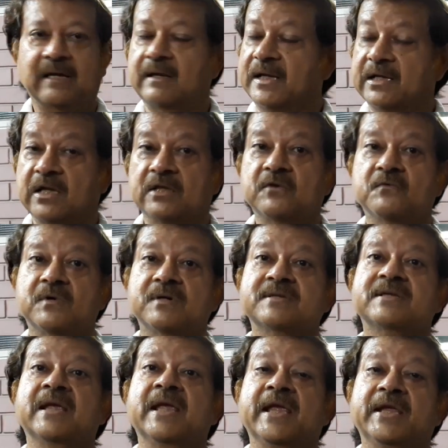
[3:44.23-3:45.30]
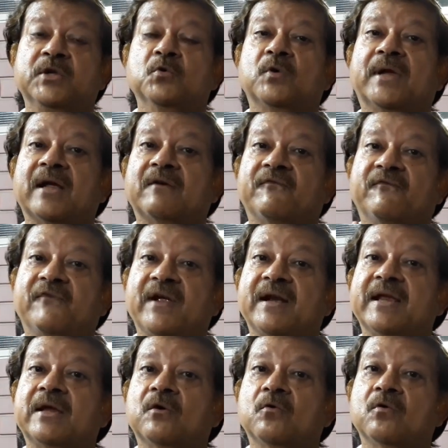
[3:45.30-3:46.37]
in other words, you get
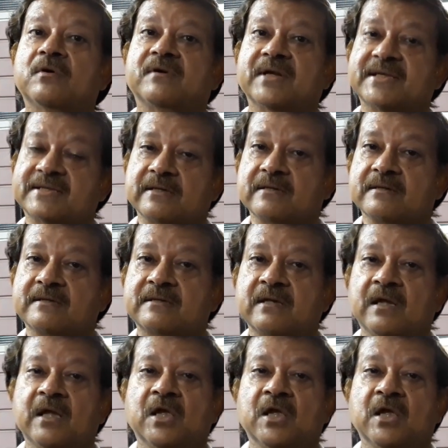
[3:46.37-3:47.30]
very good results.